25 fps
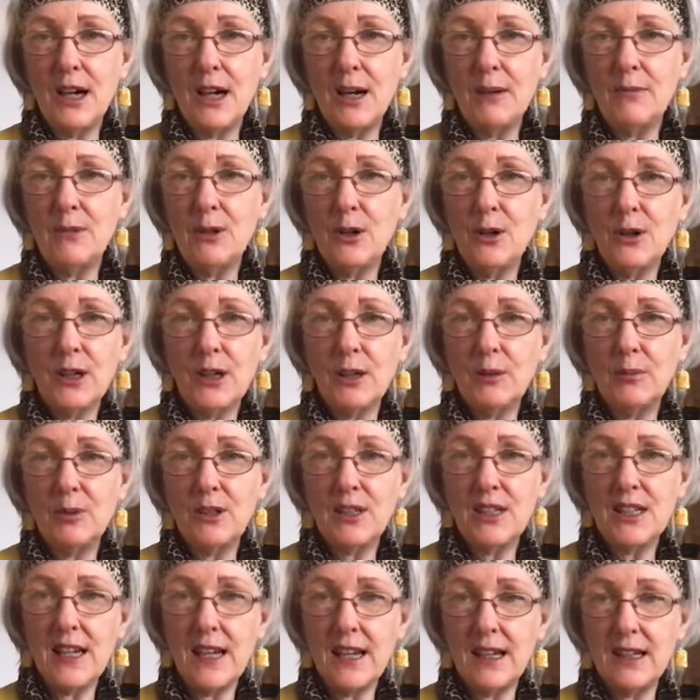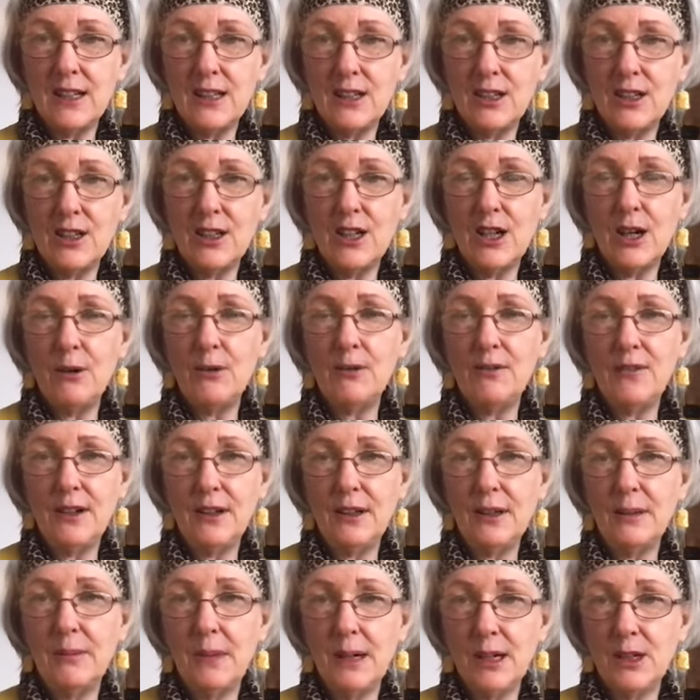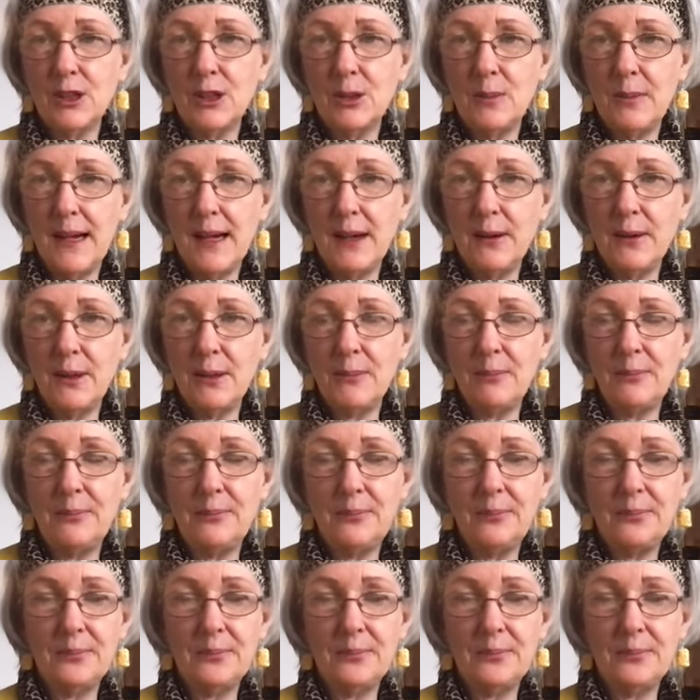I'm not going to pretend to know very much about them.